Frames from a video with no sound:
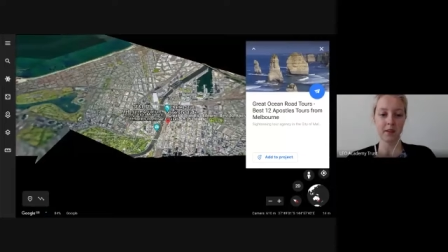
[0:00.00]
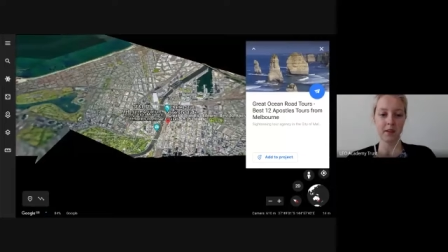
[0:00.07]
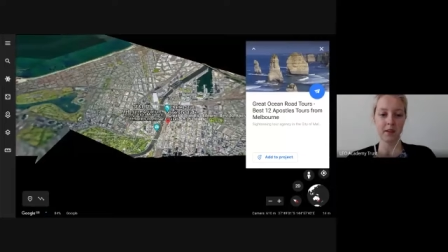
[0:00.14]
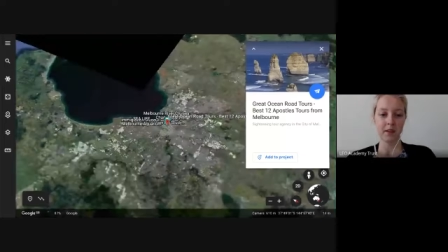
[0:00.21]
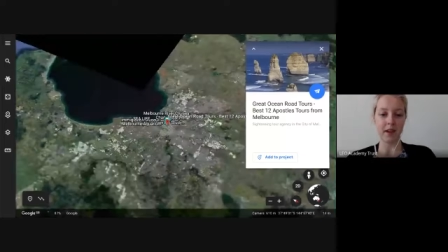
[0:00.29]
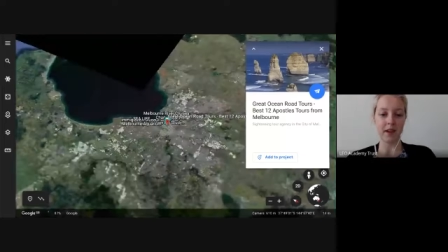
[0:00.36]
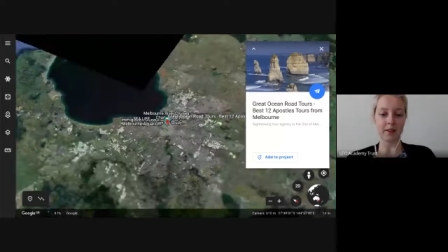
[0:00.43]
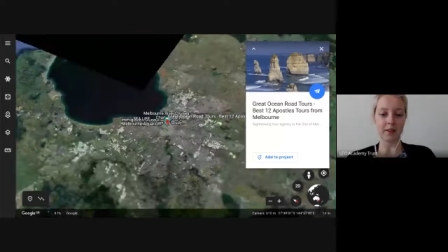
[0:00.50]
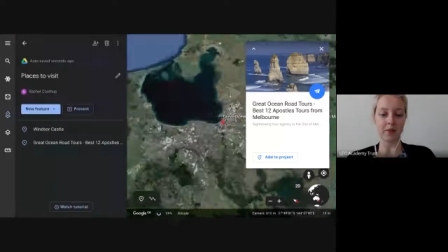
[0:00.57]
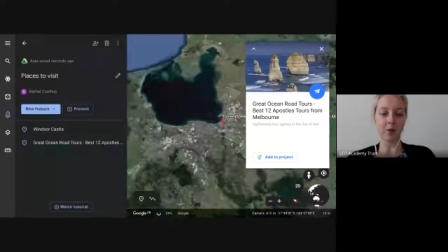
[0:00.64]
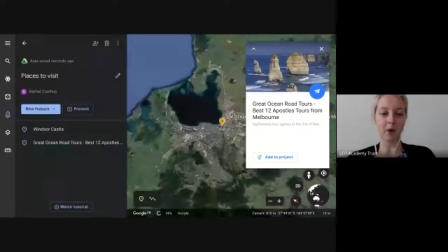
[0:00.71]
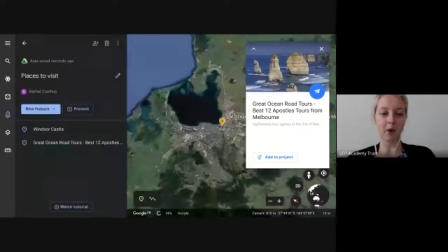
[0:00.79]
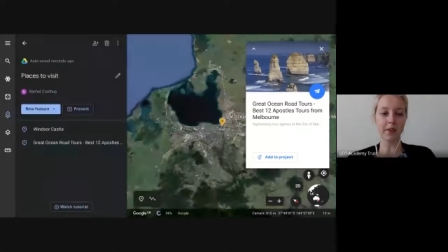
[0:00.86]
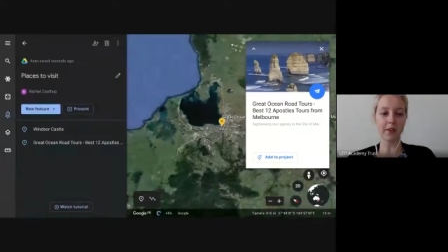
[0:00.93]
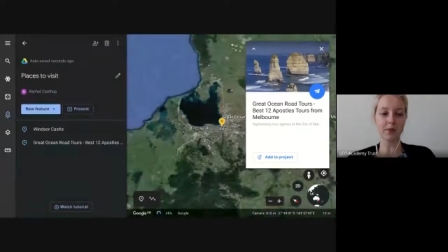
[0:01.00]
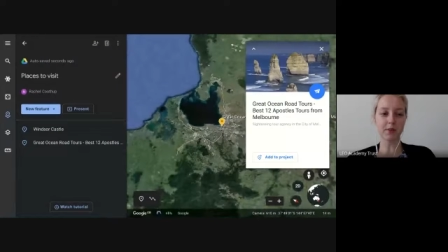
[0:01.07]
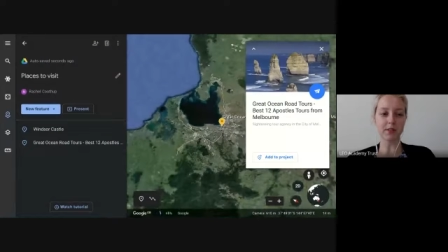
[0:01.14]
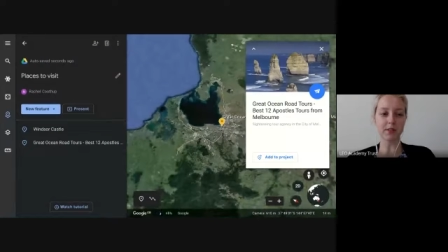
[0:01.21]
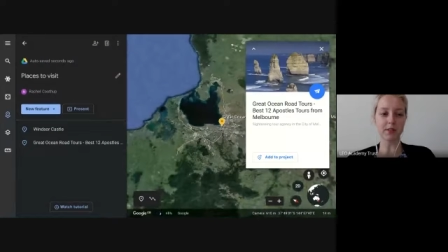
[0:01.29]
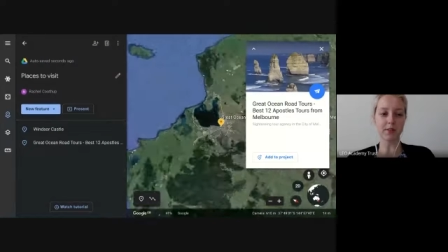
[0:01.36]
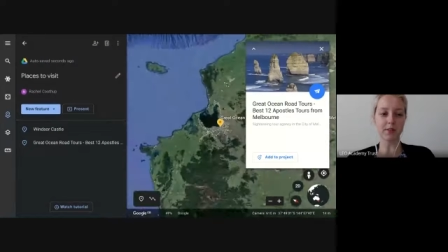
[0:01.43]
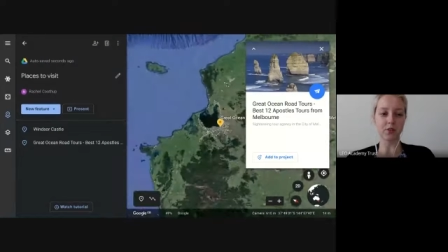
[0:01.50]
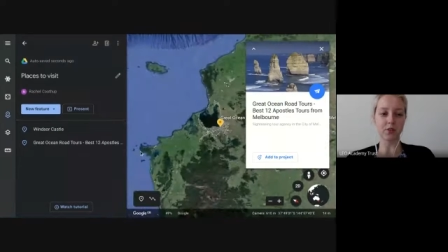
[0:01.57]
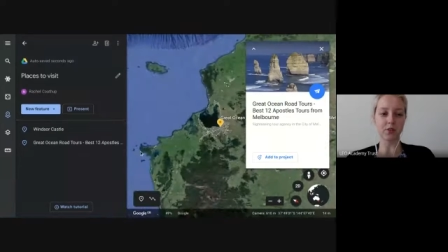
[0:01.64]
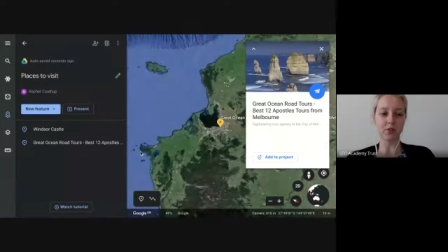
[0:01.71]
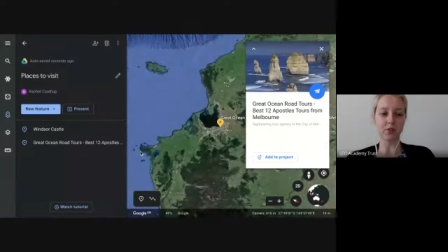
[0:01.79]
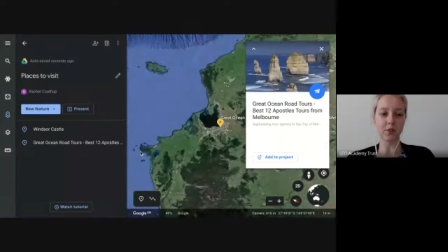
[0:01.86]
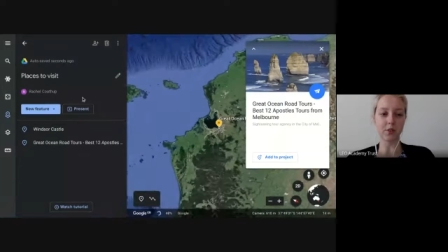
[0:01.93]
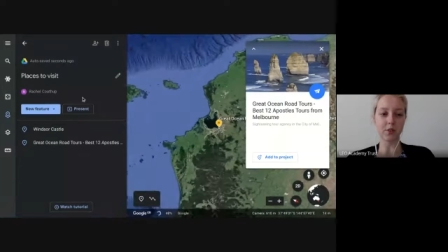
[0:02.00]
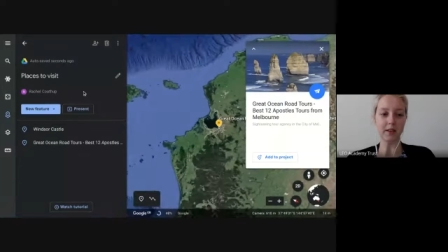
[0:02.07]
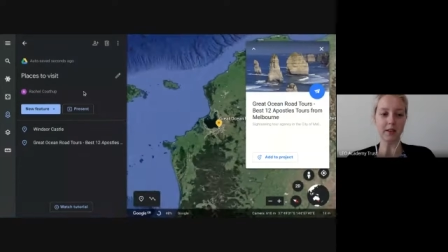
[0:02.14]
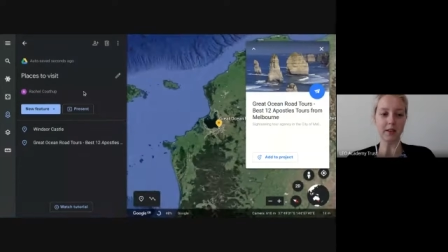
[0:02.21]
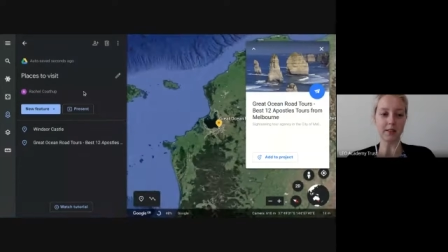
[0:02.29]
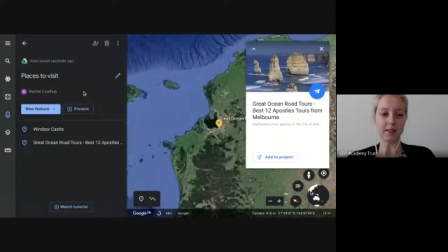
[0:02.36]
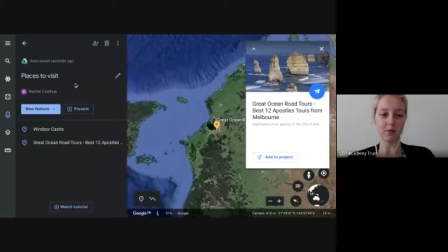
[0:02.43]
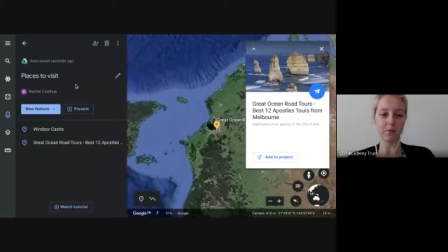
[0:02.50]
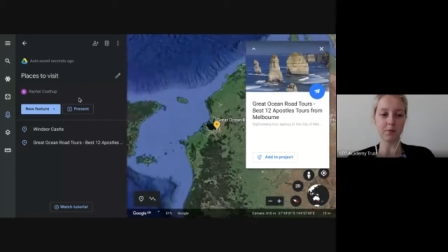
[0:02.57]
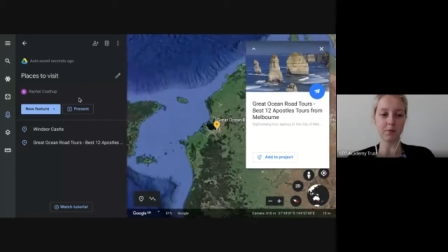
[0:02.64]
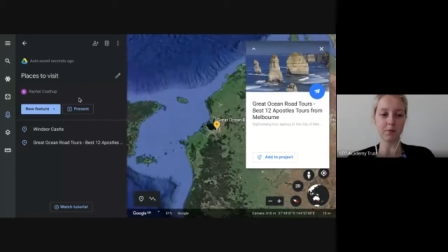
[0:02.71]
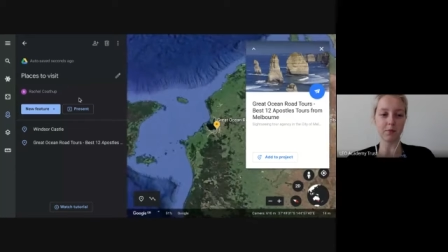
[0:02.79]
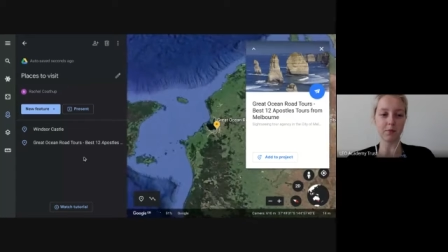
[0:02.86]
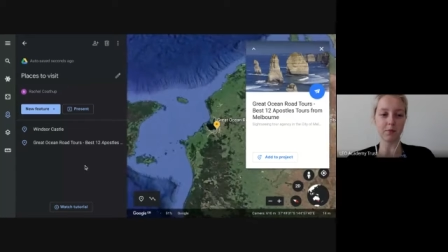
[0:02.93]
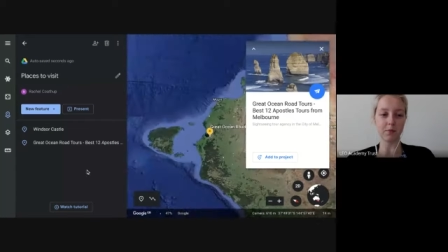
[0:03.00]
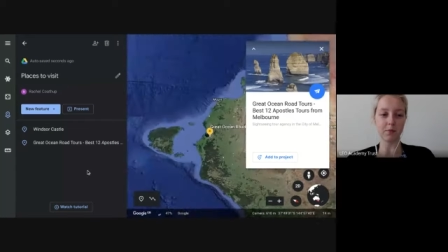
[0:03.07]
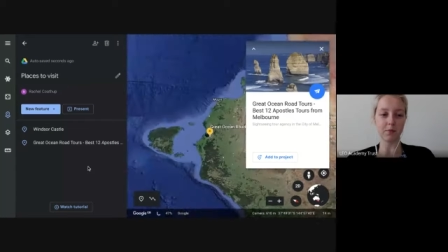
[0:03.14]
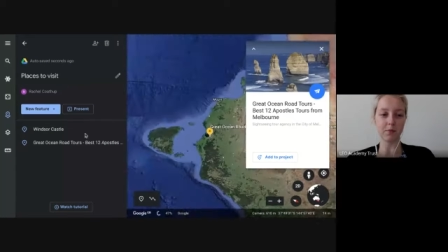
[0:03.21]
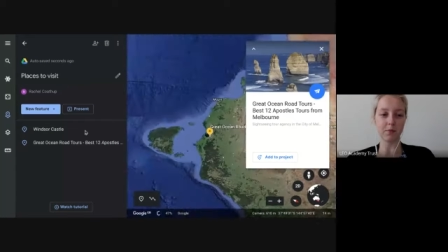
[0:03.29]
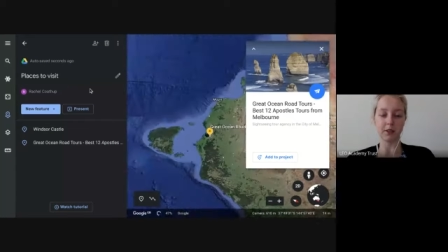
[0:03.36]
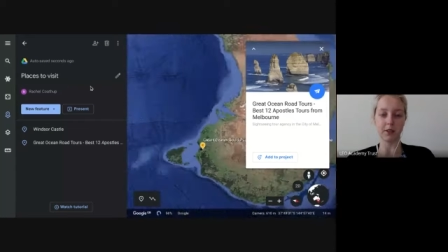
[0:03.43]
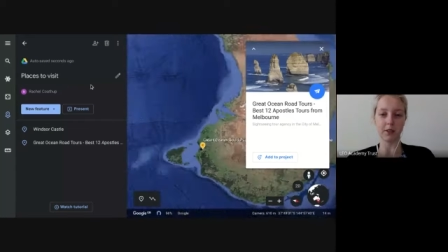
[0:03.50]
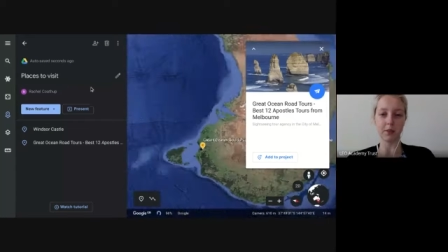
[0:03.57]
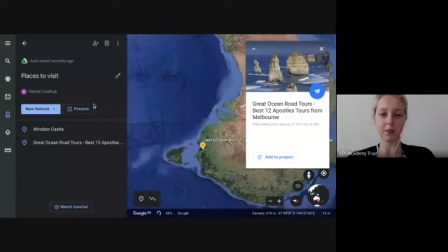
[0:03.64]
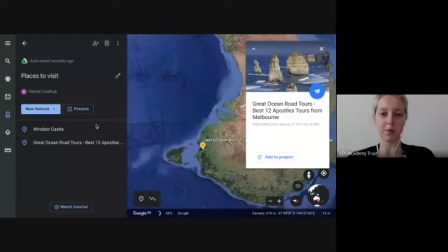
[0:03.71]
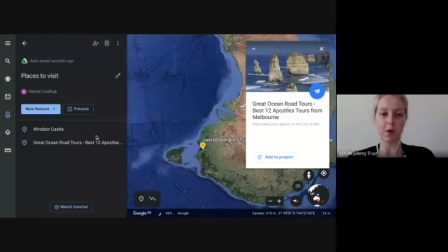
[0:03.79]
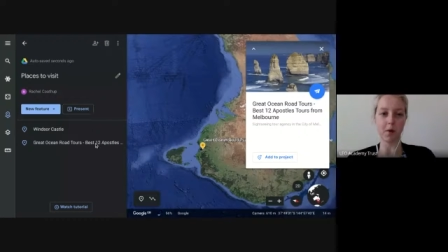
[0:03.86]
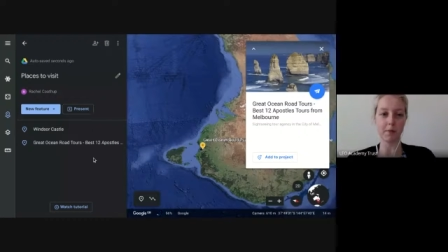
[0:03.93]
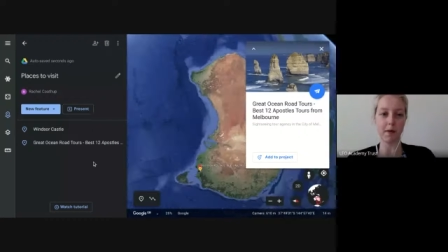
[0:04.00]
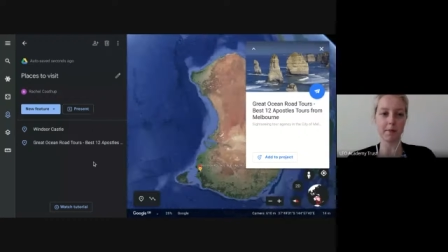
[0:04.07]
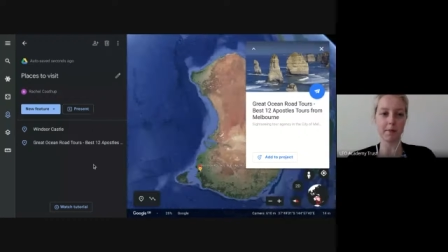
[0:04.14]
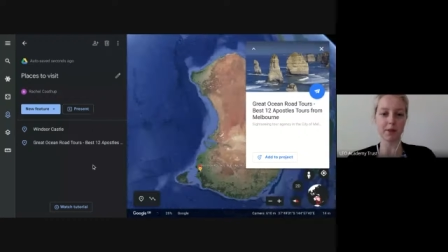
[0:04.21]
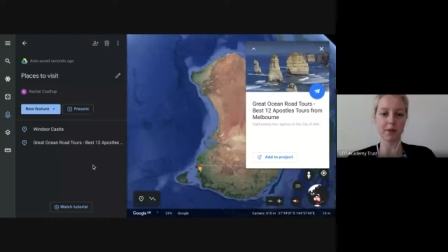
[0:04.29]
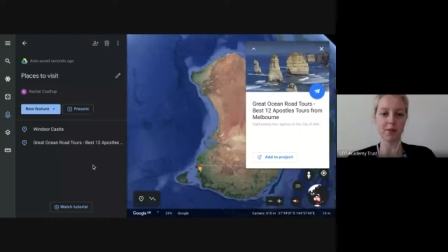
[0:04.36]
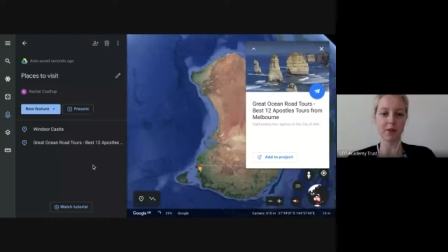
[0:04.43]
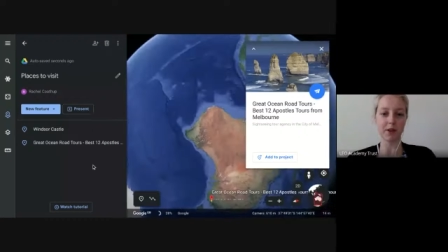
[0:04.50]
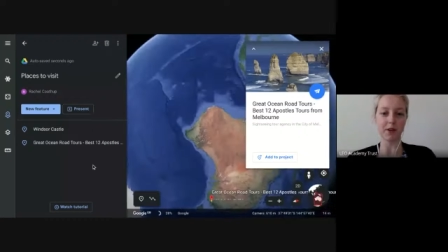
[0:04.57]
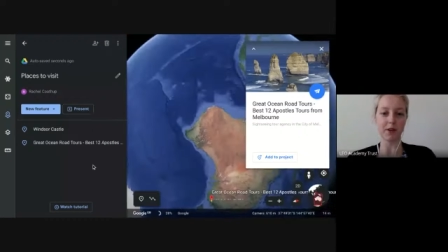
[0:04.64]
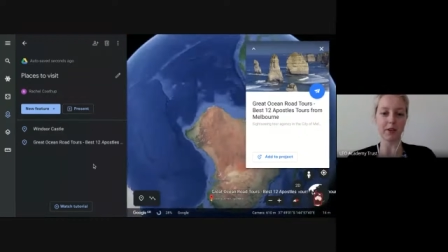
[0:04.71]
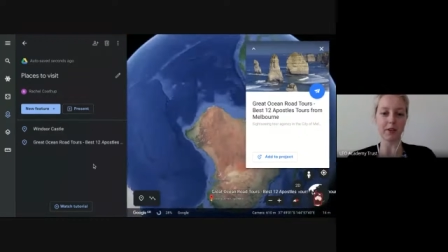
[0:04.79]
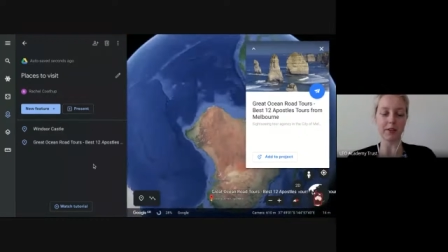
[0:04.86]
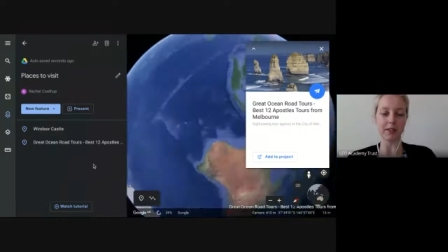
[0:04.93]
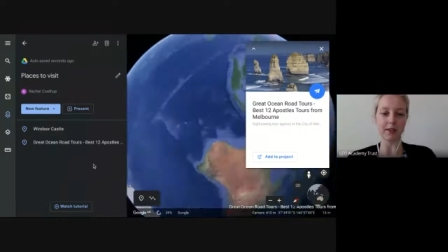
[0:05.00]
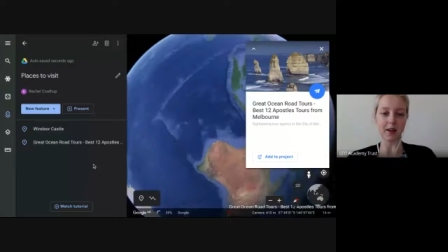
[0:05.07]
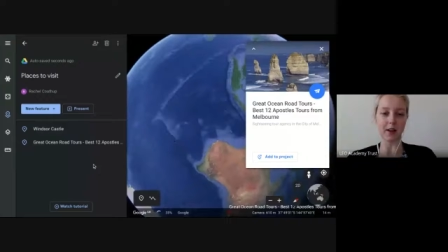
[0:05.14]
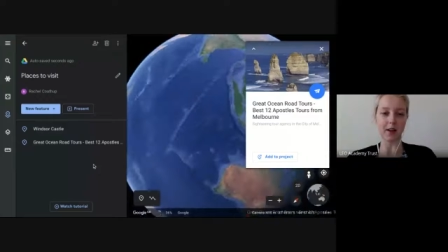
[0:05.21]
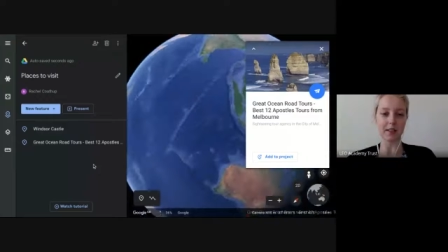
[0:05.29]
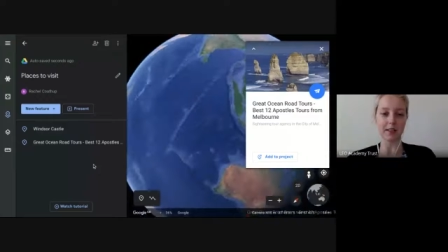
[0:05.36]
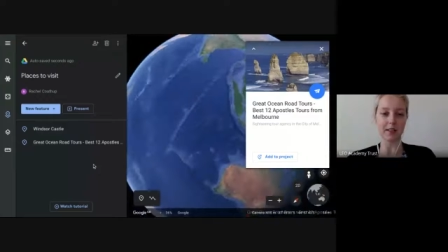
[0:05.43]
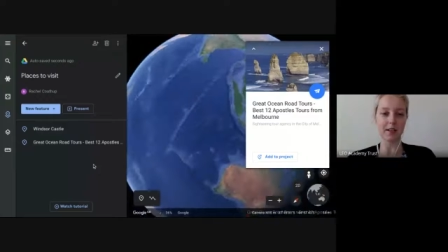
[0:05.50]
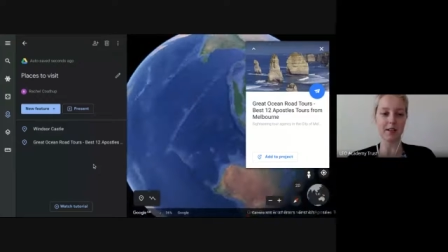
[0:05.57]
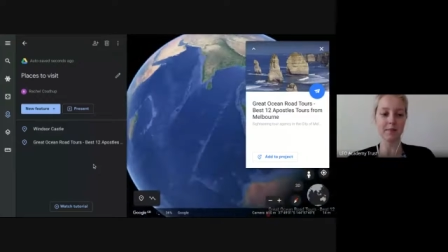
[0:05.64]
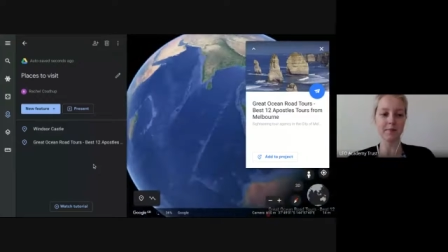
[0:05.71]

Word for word: And what this will start to do is it'll pull out a little pop-up screen on the side here